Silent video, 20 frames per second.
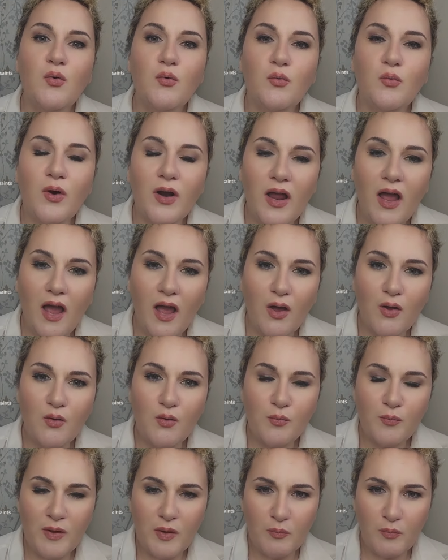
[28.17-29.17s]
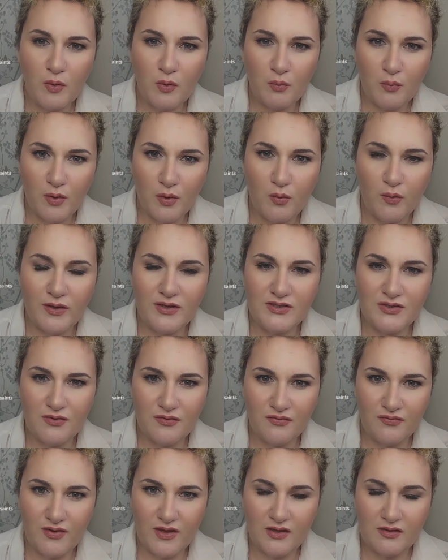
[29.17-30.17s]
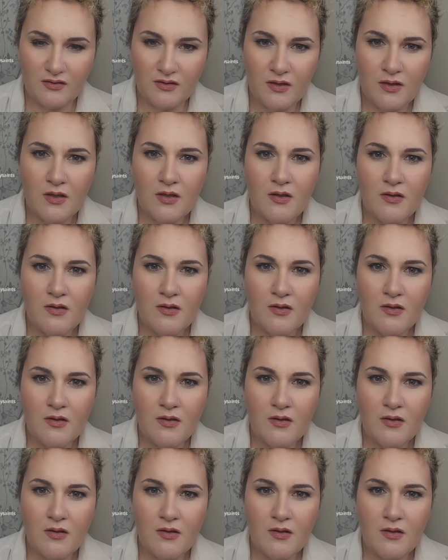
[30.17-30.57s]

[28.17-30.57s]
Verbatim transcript: were how people were going to feel